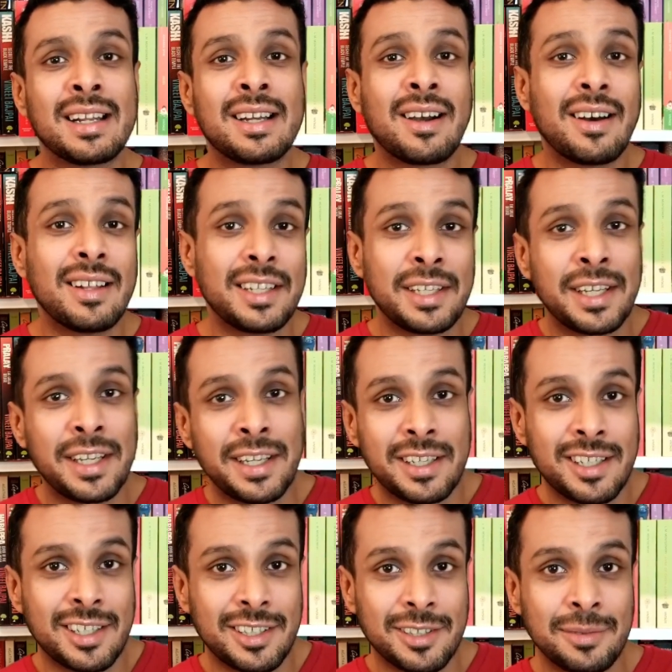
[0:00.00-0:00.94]

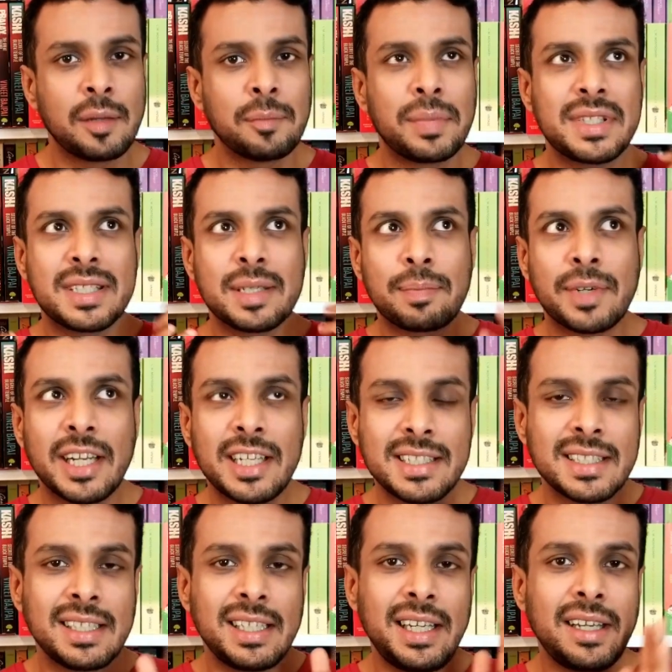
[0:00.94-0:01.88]
Kalanayaka. But
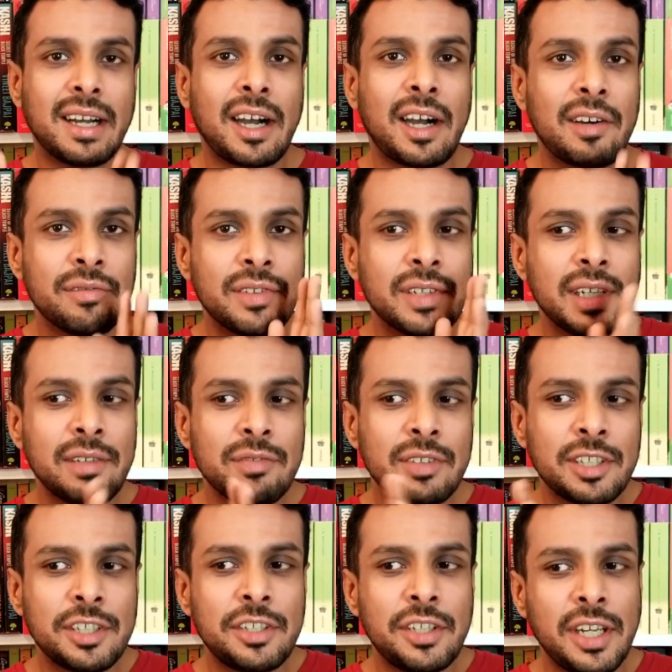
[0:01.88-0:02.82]
surprisingly, after I
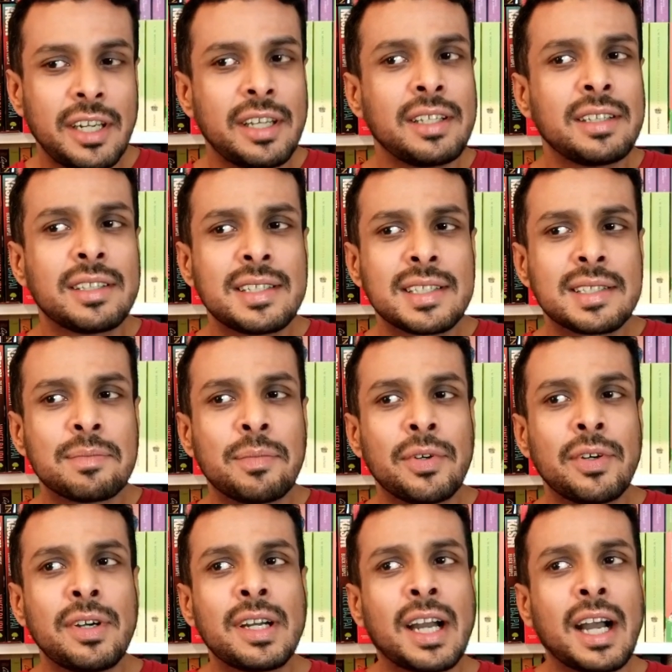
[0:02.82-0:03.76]
finished reading this
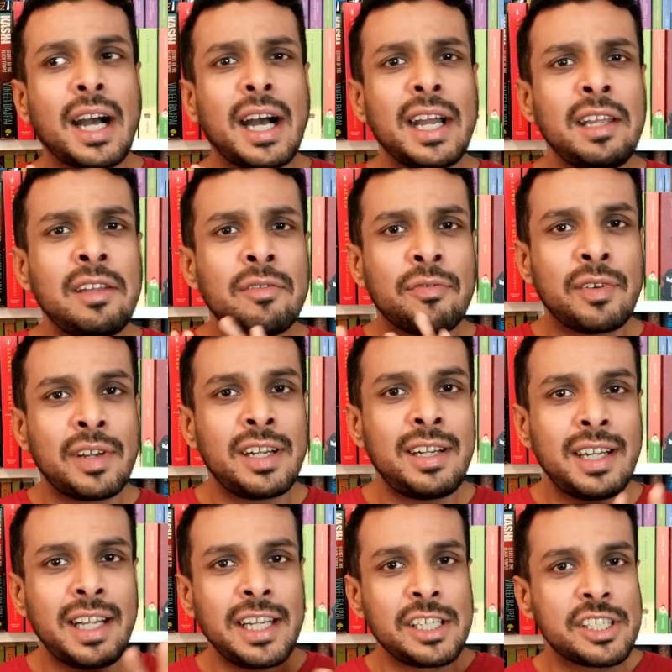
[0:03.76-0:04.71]
book, I felt
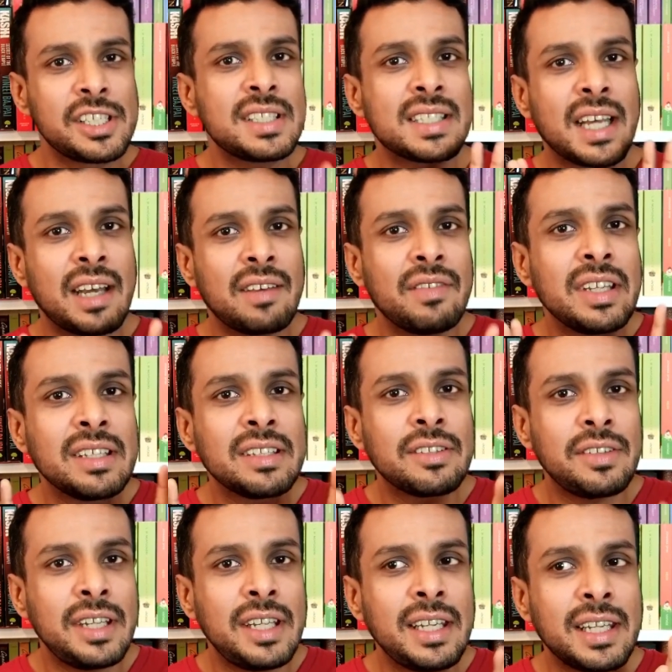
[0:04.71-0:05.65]
like just having
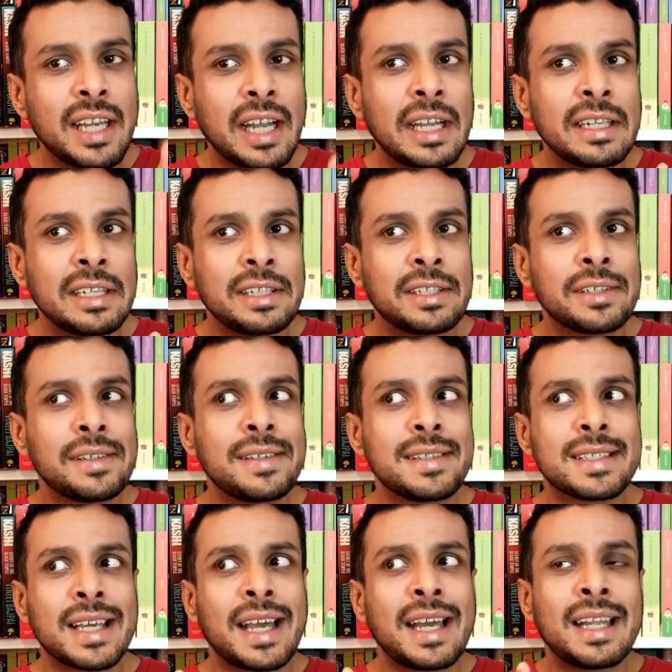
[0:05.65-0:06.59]
three characters
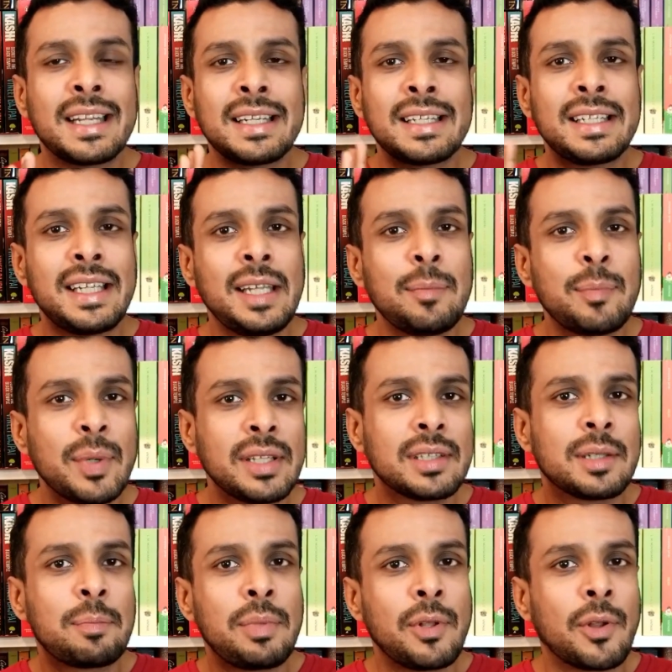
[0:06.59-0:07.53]
and keeping the
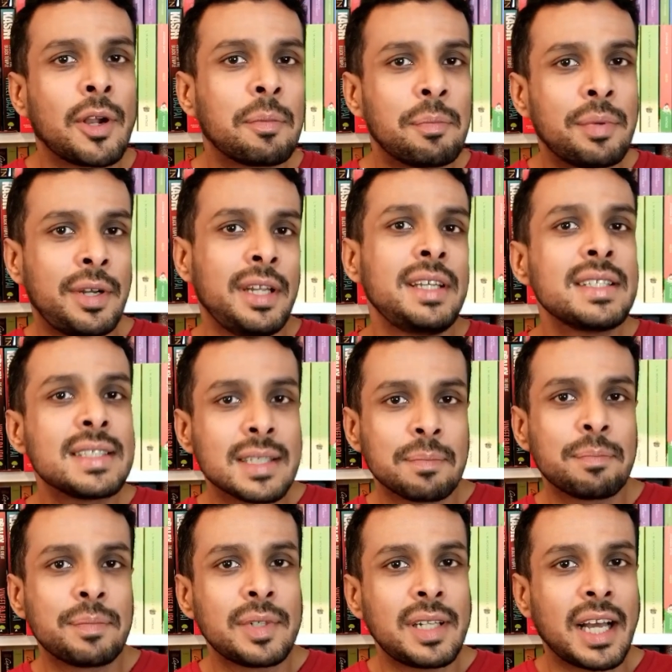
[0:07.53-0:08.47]
plot pretty
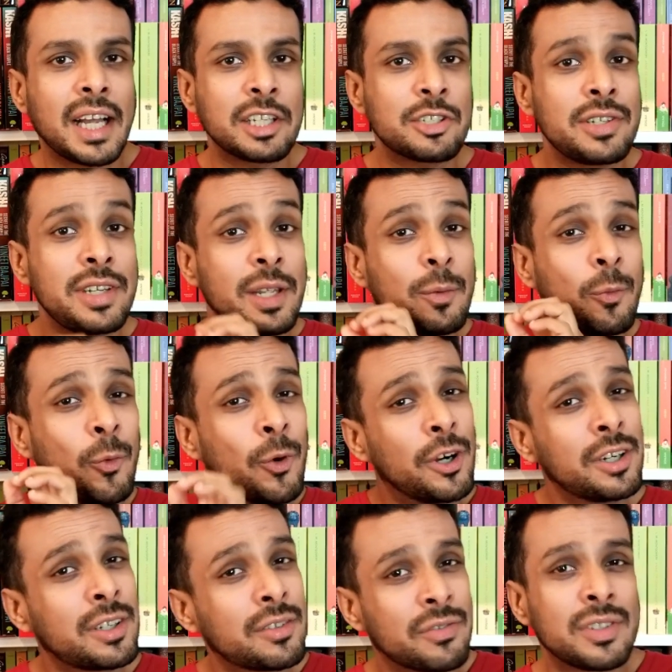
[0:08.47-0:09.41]
simple actually
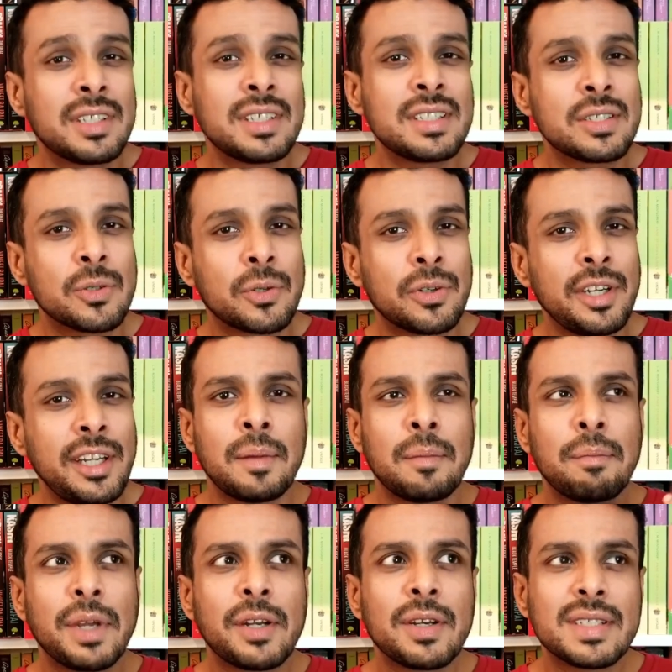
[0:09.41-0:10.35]
worked for the story.
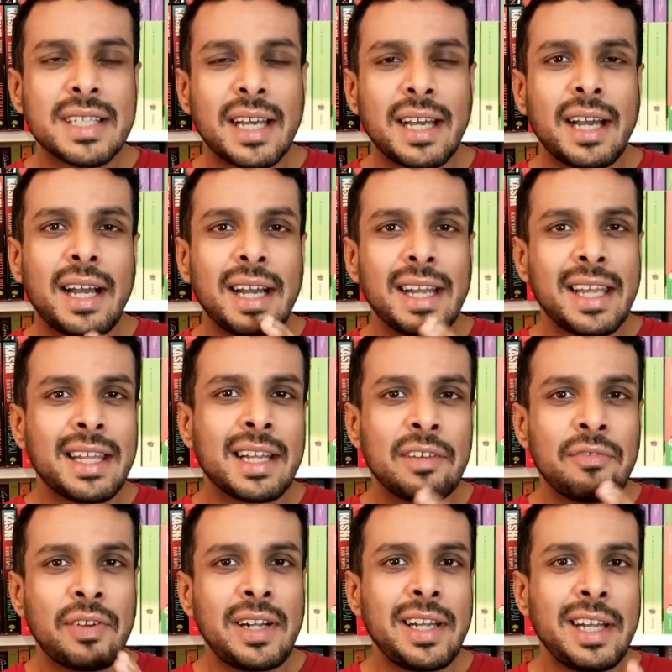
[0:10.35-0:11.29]
Because again, I
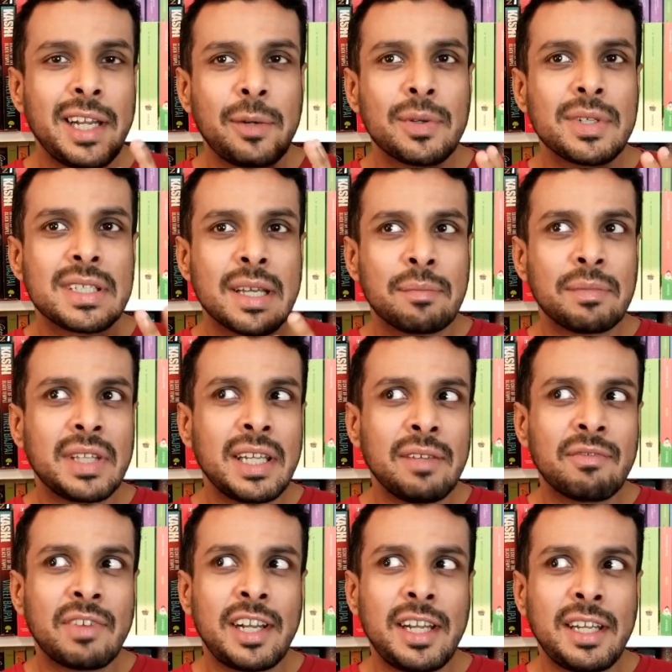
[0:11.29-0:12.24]
felt it was something
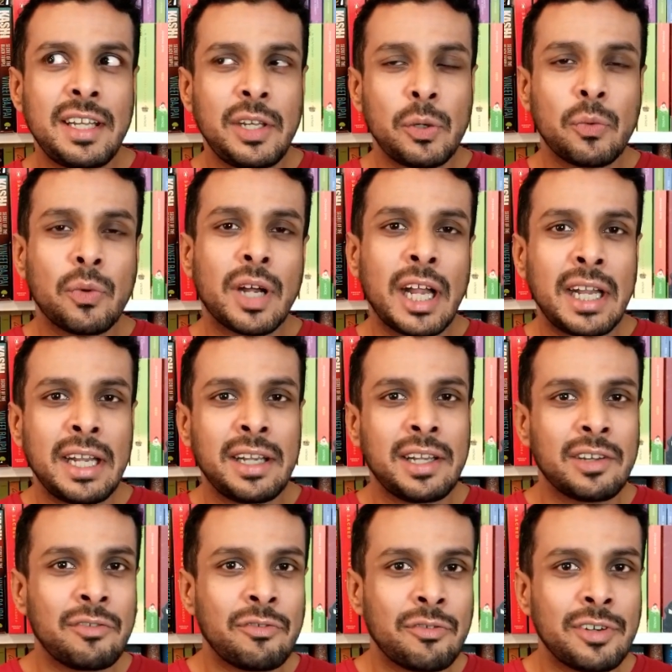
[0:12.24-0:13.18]
very new and
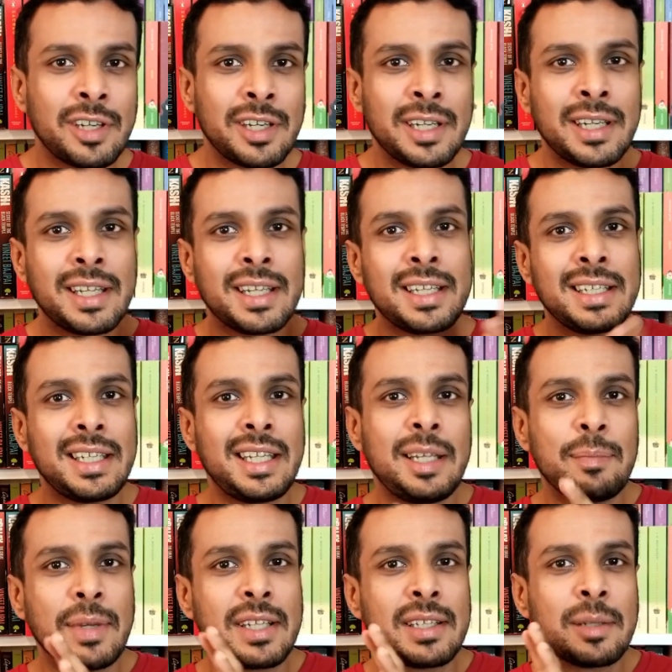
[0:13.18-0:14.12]
different in
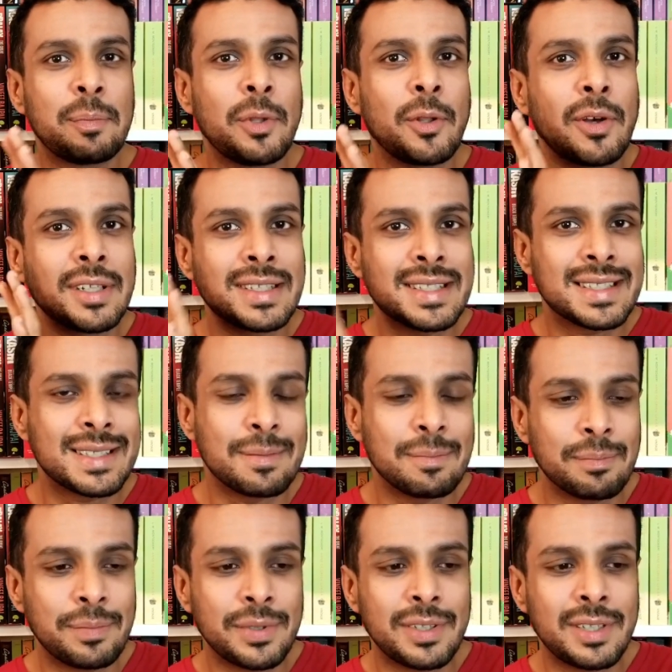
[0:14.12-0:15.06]
keeping the plot
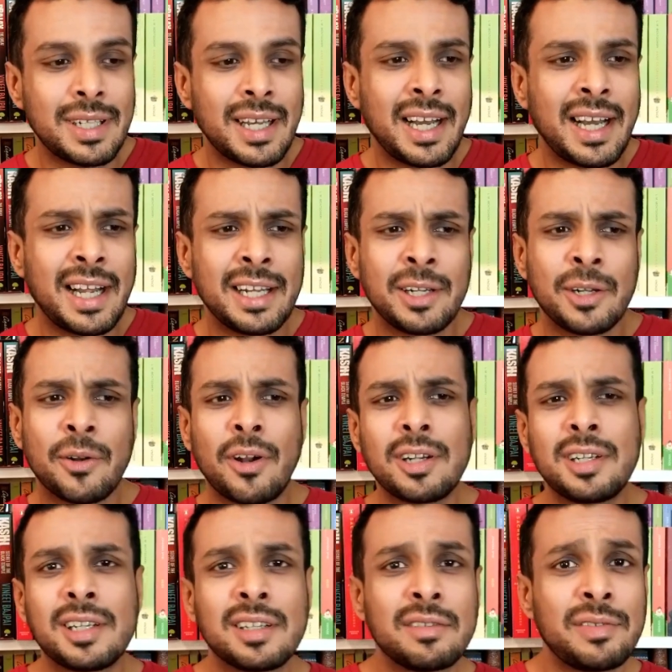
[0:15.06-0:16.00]
simple and
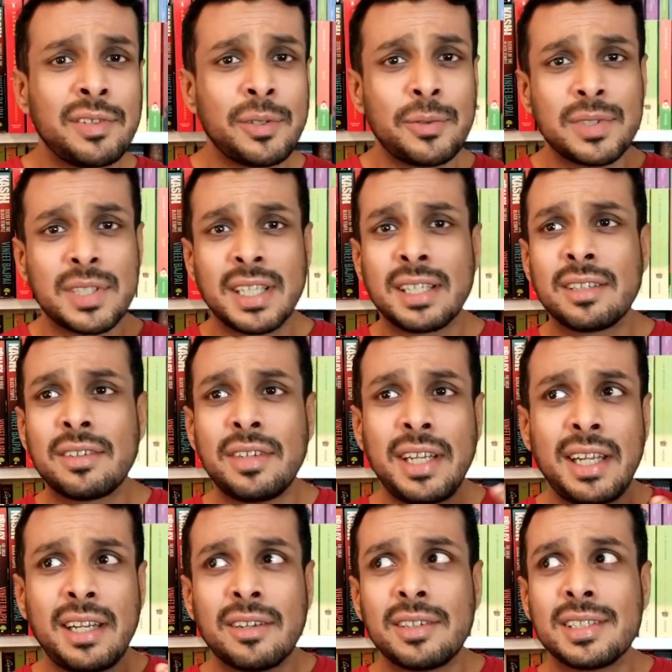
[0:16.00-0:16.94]
not confusing the
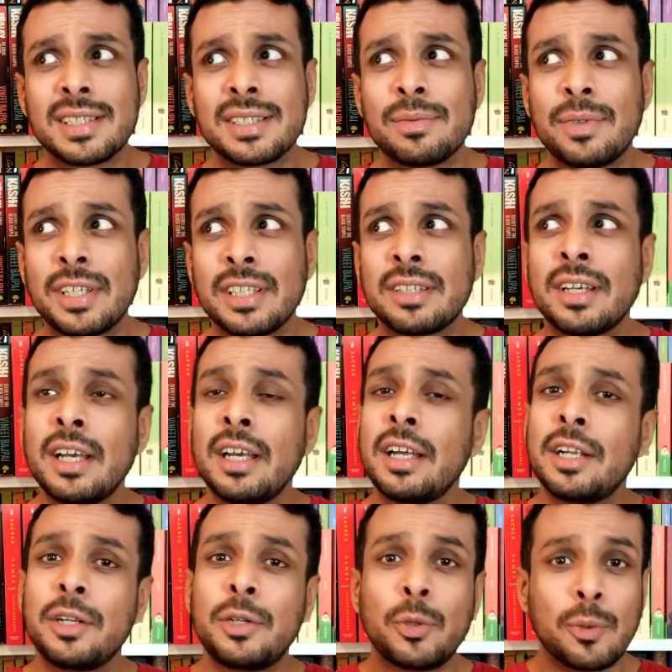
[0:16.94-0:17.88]
readers with
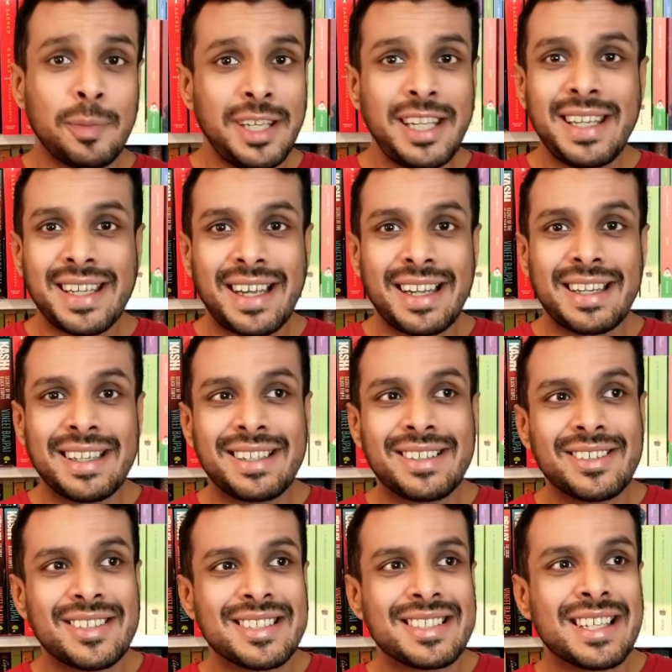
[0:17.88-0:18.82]
too many
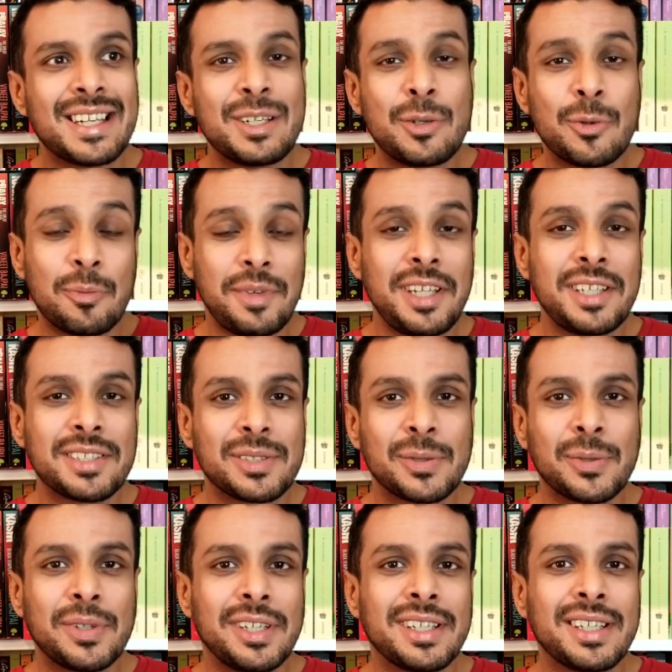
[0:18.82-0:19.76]
characters and too many
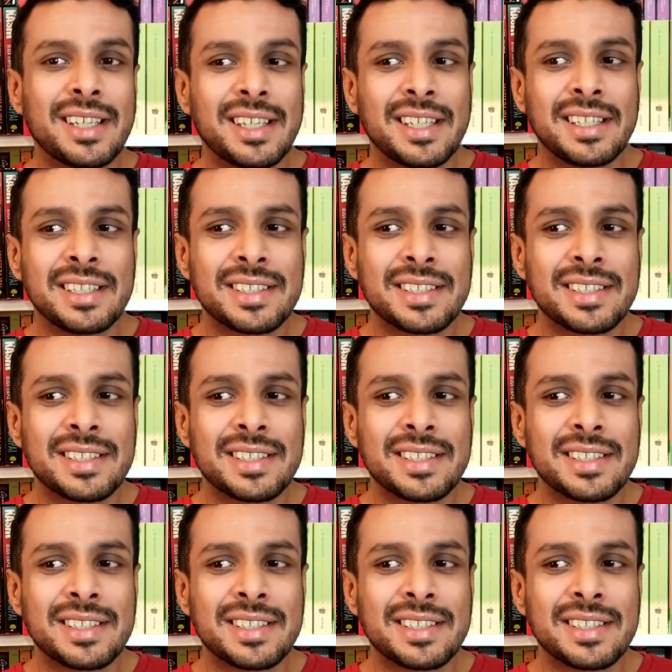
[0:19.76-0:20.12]
storylines.